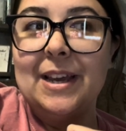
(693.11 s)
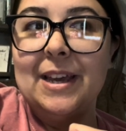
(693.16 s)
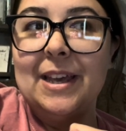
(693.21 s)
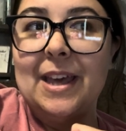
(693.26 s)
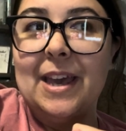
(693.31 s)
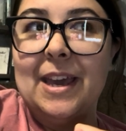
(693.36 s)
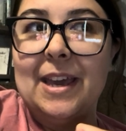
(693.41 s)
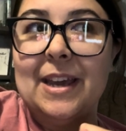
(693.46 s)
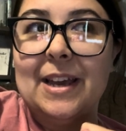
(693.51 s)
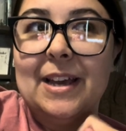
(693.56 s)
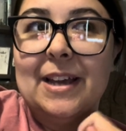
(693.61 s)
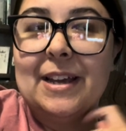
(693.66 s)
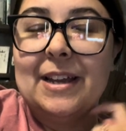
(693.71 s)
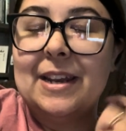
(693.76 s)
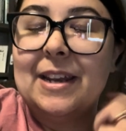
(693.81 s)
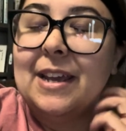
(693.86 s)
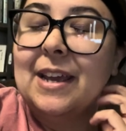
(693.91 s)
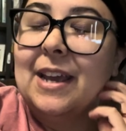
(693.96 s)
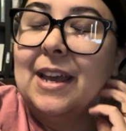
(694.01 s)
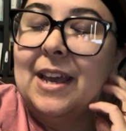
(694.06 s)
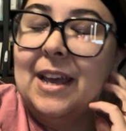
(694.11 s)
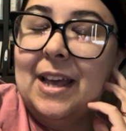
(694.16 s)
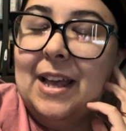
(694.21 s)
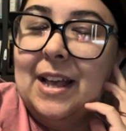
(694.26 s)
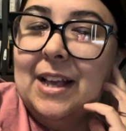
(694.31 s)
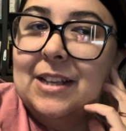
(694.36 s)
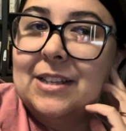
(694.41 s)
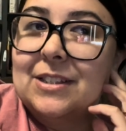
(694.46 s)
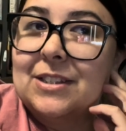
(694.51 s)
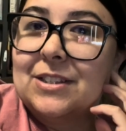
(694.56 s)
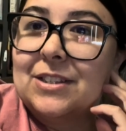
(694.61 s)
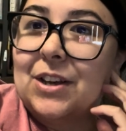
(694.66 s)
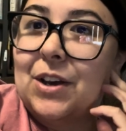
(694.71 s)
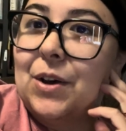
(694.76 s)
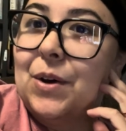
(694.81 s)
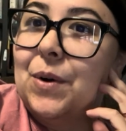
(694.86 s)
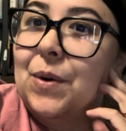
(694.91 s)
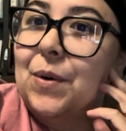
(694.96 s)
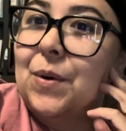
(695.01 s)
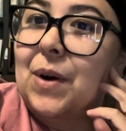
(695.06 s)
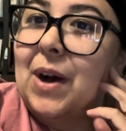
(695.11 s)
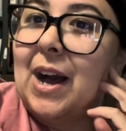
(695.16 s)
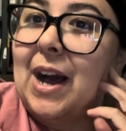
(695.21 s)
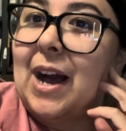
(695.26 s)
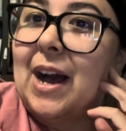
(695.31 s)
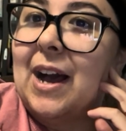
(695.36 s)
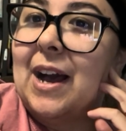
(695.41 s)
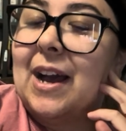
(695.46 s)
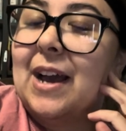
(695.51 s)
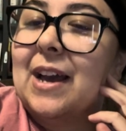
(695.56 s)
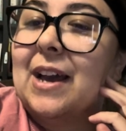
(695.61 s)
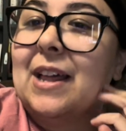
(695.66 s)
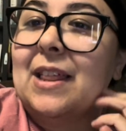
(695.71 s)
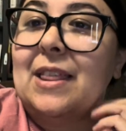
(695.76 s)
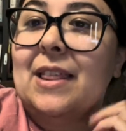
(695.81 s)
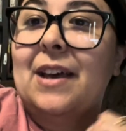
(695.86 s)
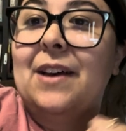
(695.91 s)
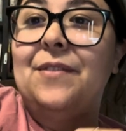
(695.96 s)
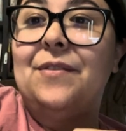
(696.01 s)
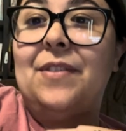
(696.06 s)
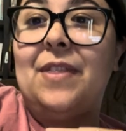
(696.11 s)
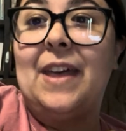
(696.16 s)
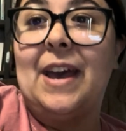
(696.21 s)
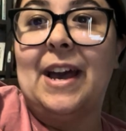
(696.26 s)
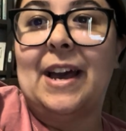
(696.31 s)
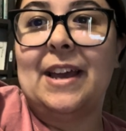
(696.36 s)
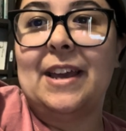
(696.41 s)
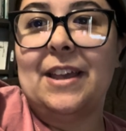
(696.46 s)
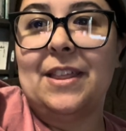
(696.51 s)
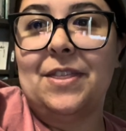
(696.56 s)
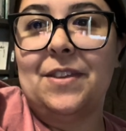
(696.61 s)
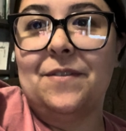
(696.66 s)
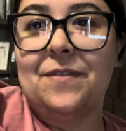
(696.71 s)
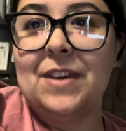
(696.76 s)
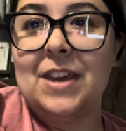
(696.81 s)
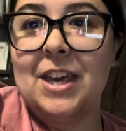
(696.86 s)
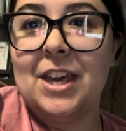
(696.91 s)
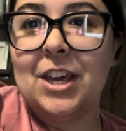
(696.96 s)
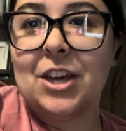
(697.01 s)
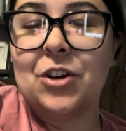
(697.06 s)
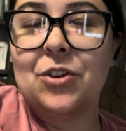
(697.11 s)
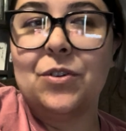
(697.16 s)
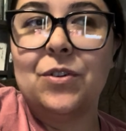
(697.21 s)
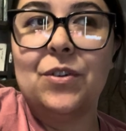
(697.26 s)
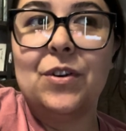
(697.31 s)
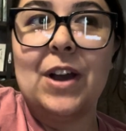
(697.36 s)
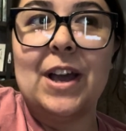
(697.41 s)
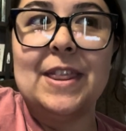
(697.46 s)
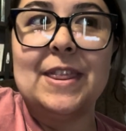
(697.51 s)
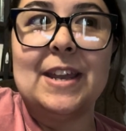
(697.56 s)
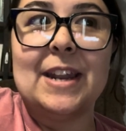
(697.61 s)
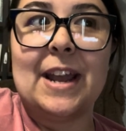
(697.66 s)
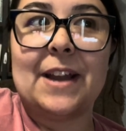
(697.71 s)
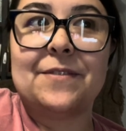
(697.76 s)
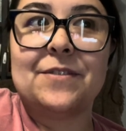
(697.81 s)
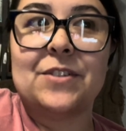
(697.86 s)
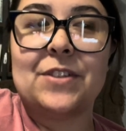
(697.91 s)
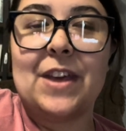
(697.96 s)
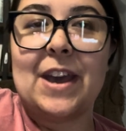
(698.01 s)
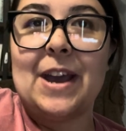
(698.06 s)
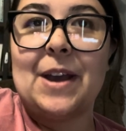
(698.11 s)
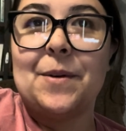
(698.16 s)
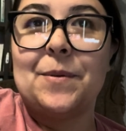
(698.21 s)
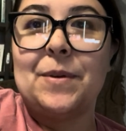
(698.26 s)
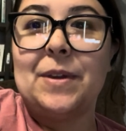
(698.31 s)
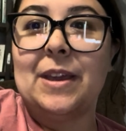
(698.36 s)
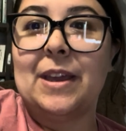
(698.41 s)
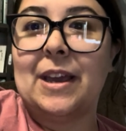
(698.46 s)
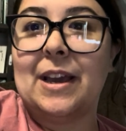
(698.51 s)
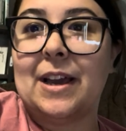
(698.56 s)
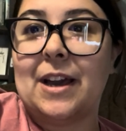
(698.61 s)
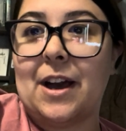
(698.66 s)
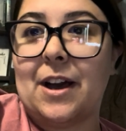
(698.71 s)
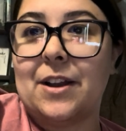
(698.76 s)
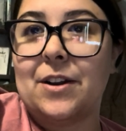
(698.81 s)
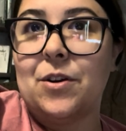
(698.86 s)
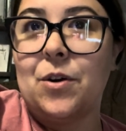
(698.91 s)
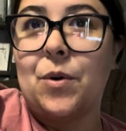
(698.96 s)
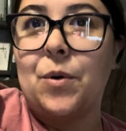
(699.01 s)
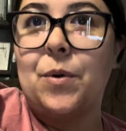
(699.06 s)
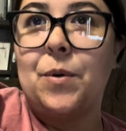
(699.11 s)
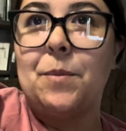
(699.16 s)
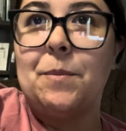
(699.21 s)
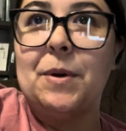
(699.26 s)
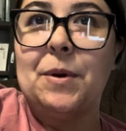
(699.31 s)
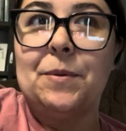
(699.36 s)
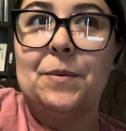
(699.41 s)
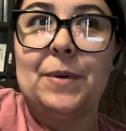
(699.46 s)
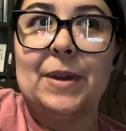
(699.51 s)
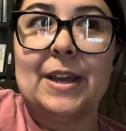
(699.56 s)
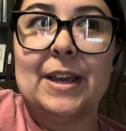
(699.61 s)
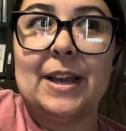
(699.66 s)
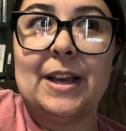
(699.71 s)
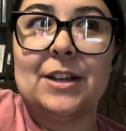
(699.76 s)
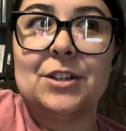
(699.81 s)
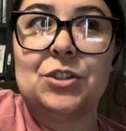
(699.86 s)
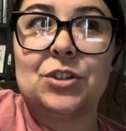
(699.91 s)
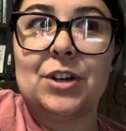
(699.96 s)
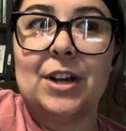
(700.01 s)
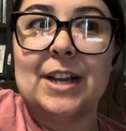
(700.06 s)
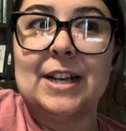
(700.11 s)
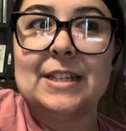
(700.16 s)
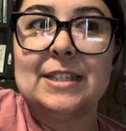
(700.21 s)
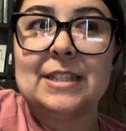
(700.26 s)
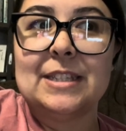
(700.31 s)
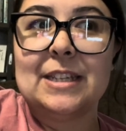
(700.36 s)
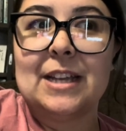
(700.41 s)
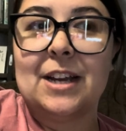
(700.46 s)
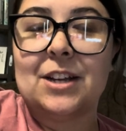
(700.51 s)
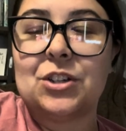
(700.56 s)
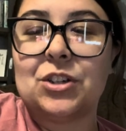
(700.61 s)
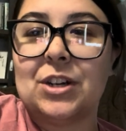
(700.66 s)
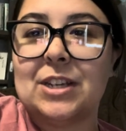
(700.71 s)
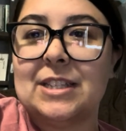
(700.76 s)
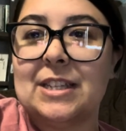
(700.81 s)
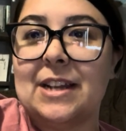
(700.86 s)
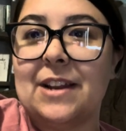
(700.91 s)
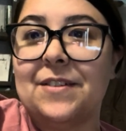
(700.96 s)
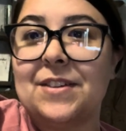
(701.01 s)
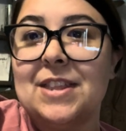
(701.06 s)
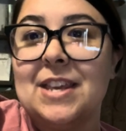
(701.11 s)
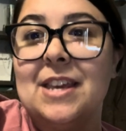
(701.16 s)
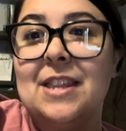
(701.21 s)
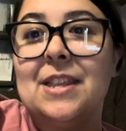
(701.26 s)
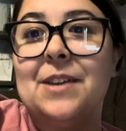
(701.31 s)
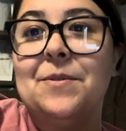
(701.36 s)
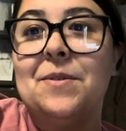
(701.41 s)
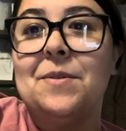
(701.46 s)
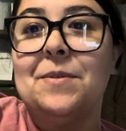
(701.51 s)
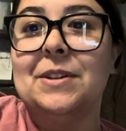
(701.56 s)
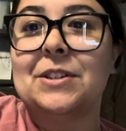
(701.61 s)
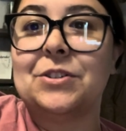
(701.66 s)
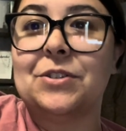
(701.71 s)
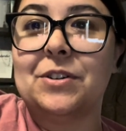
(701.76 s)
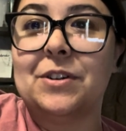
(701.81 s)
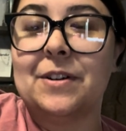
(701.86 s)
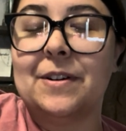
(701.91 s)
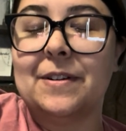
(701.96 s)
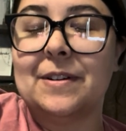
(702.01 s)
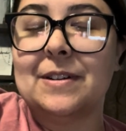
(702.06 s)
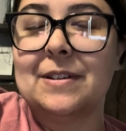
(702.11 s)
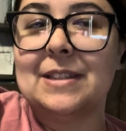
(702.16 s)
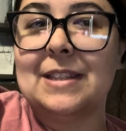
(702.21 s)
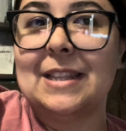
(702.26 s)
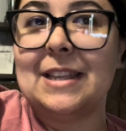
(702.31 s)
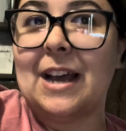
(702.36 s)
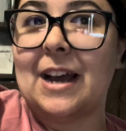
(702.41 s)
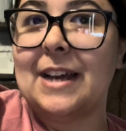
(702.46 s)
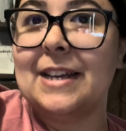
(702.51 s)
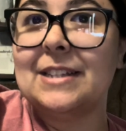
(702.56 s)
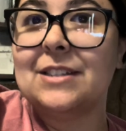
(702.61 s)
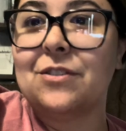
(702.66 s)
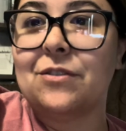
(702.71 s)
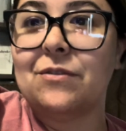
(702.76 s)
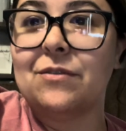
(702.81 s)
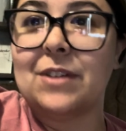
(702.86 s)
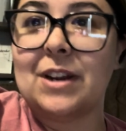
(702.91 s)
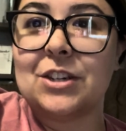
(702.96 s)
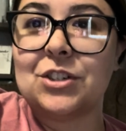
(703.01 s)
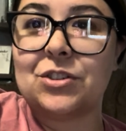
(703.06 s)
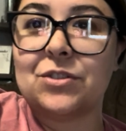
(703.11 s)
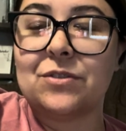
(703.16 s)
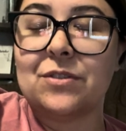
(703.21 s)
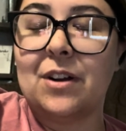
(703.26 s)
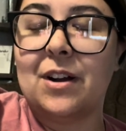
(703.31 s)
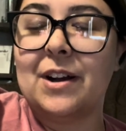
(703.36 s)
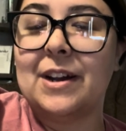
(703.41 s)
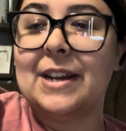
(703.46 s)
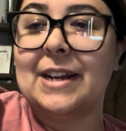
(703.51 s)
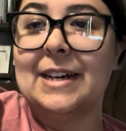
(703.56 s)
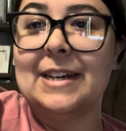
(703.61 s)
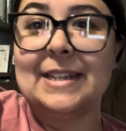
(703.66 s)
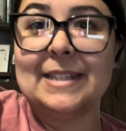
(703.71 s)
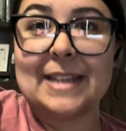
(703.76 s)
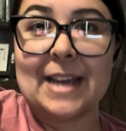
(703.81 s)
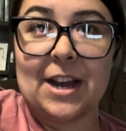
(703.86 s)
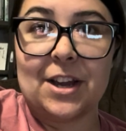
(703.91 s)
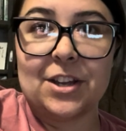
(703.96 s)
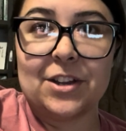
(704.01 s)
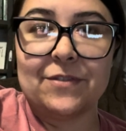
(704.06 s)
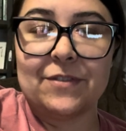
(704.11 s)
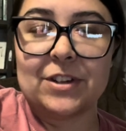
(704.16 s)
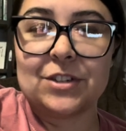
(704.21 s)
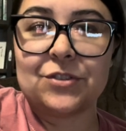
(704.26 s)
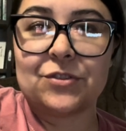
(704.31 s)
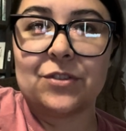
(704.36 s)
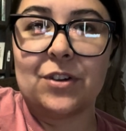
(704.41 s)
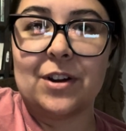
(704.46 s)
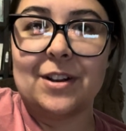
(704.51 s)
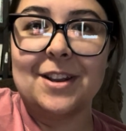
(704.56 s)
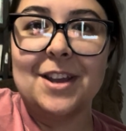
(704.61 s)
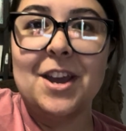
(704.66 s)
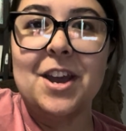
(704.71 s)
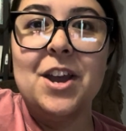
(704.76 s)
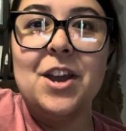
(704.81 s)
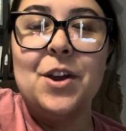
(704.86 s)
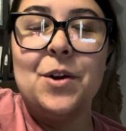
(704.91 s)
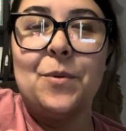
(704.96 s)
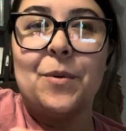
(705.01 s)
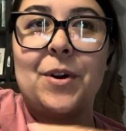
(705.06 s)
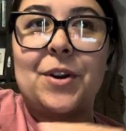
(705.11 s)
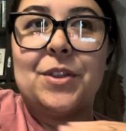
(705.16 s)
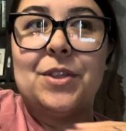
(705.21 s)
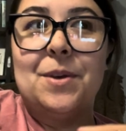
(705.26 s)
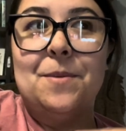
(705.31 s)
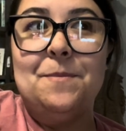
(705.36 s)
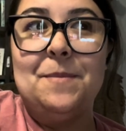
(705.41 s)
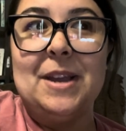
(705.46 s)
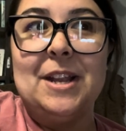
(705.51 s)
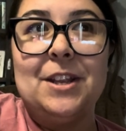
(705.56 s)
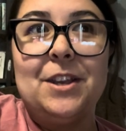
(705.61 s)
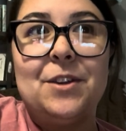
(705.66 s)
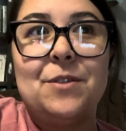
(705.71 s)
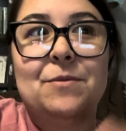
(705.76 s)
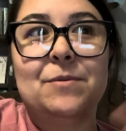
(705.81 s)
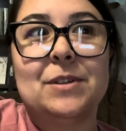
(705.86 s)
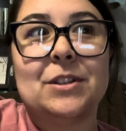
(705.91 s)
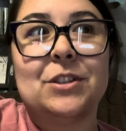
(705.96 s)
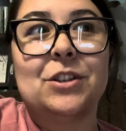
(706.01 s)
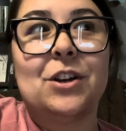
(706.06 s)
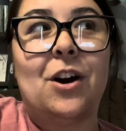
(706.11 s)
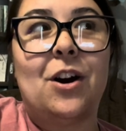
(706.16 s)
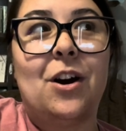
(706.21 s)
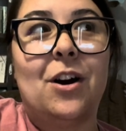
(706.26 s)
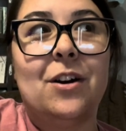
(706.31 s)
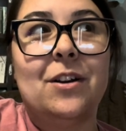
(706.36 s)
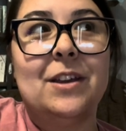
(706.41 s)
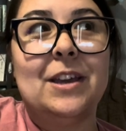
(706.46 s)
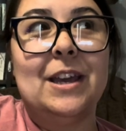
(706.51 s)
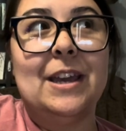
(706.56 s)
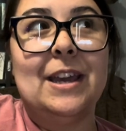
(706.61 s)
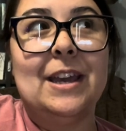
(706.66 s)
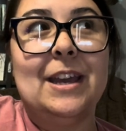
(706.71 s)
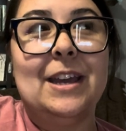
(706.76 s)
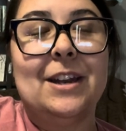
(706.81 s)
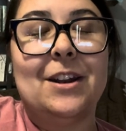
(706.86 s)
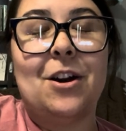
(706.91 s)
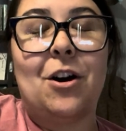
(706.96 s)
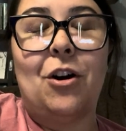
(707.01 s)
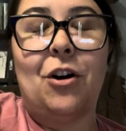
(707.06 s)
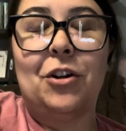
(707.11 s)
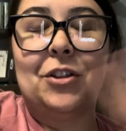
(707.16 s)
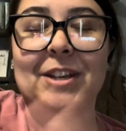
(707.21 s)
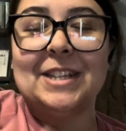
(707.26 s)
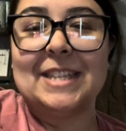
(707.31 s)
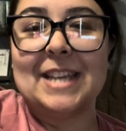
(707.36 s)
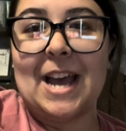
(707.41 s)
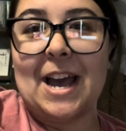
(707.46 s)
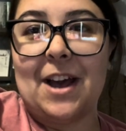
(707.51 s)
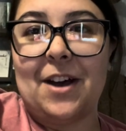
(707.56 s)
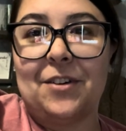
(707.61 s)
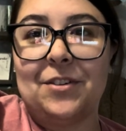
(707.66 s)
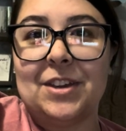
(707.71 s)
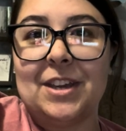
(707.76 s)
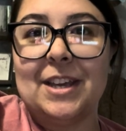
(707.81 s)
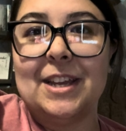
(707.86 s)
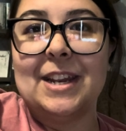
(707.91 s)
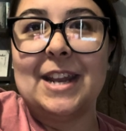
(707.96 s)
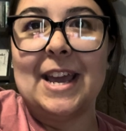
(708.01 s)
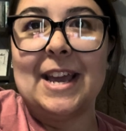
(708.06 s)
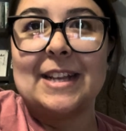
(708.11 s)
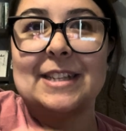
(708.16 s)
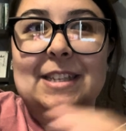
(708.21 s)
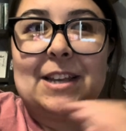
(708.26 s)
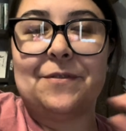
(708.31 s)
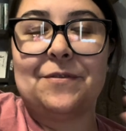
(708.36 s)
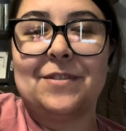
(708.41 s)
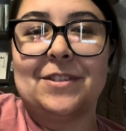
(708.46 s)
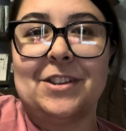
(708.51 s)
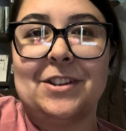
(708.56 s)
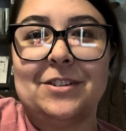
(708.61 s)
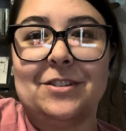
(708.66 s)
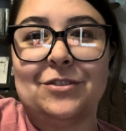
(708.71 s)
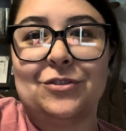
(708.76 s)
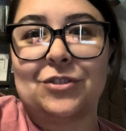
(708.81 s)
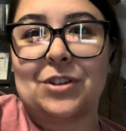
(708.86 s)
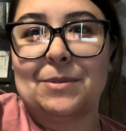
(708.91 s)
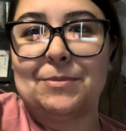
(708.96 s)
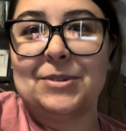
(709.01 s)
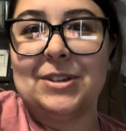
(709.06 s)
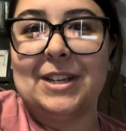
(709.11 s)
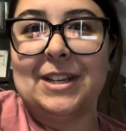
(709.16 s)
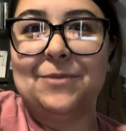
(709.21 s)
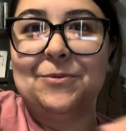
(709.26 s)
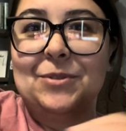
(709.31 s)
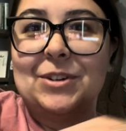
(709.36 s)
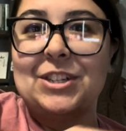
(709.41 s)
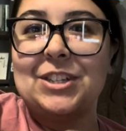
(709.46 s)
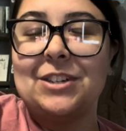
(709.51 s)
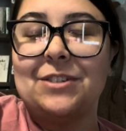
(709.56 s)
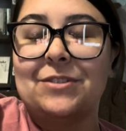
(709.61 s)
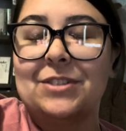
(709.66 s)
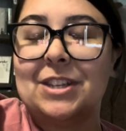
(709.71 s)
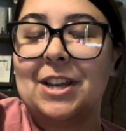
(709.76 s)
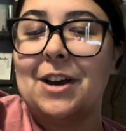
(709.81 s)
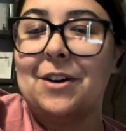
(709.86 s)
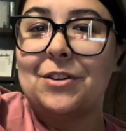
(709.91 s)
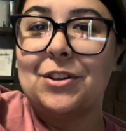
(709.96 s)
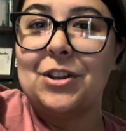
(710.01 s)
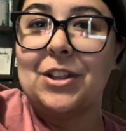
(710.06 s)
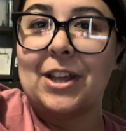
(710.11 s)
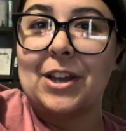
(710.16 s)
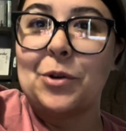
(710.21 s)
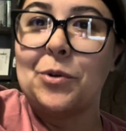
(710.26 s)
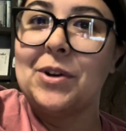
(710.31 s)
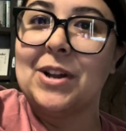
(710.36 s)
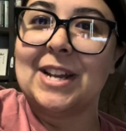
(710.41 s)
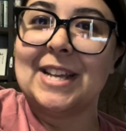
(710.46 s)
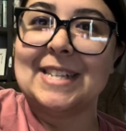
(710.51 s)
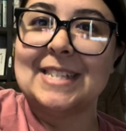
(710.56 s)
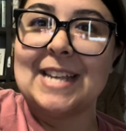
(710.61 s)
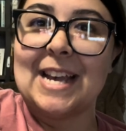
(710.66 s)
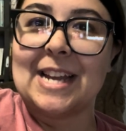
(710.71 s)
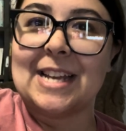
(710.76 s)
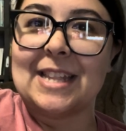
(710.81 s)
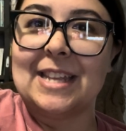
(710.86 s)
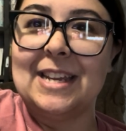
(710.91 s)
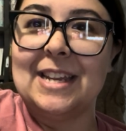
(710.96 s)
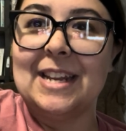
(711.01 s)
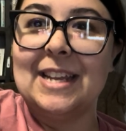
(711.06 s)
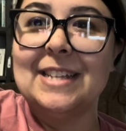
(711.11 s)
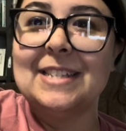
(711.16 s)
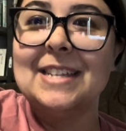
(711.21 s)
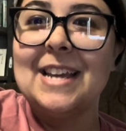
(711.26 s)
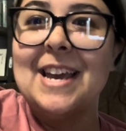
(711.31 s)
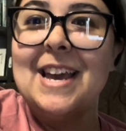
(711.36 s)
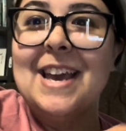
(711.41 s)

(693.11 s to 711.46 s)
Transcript: and so I left that in the vehicle. And then after that, we got home. We dressed, got dressed and everything. And then we went to a nice restaurant, an Italian restaurant, where the menu was in all Italian except for the description, which it'll tell you like what exactly it is.